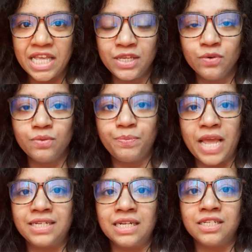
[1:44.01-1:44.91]
You
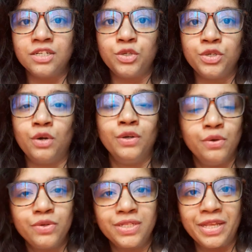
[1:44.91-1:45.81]
pay attention to your
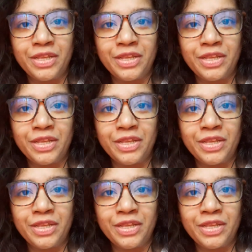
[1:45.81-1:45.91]
looks,